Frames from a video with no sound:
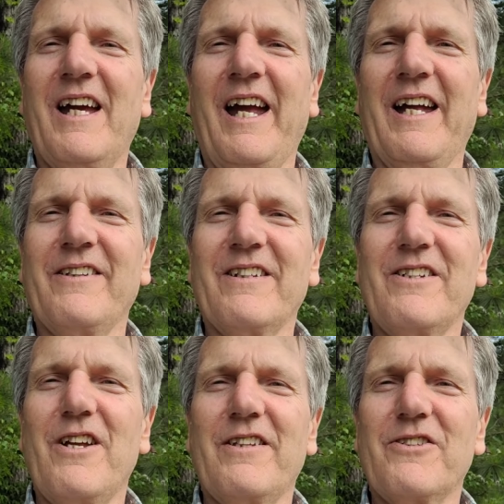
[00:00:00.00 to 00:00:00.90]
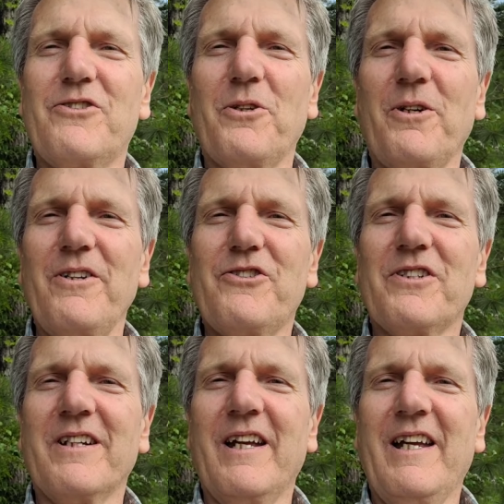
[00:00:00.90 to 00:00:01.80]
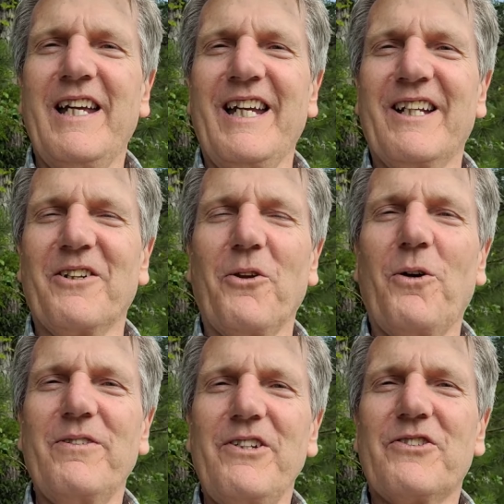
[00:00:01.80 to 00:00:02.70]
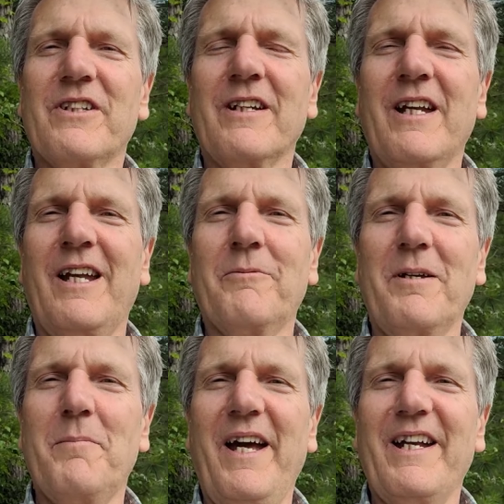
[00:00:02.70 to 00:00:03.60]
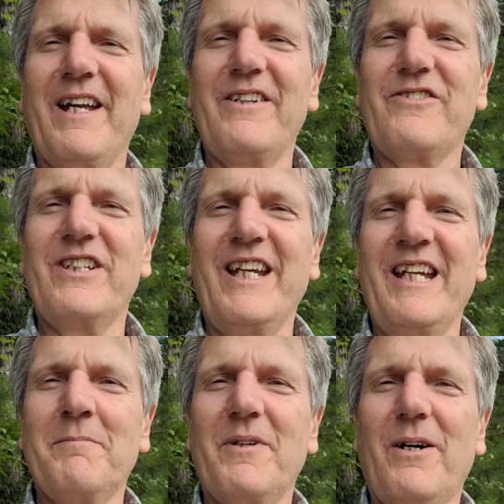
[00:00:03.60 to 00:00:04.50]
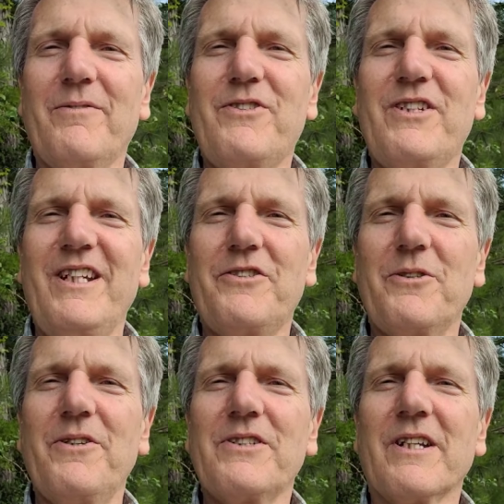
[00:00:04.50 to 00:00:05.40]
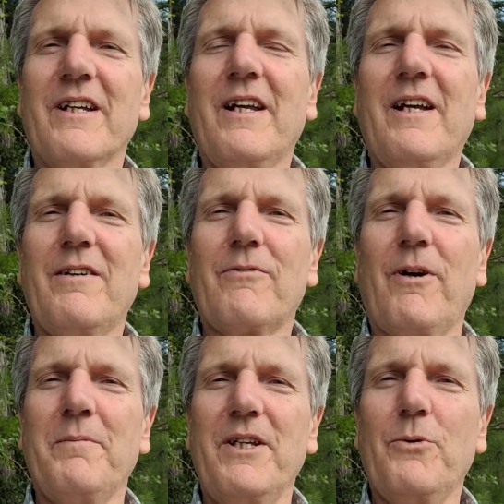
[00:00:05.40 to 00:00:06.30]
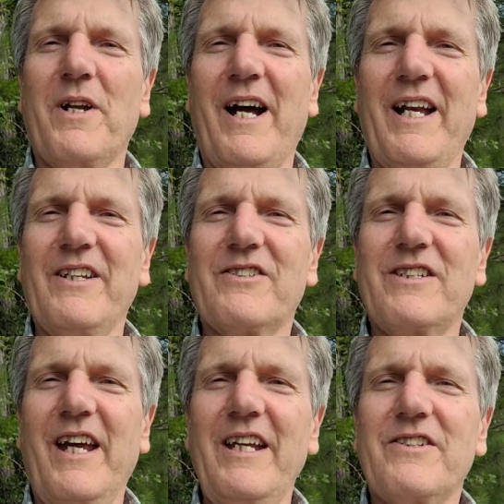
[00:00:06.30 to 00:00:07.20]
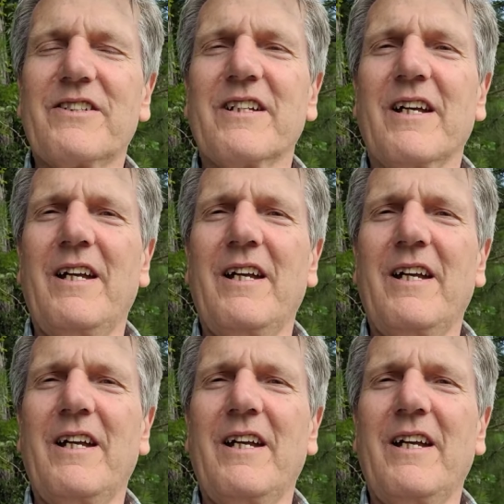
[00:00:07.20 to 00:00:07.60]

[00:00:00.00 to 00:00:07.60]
and the, the church in Lovich, and we met a team of teachers from the United States,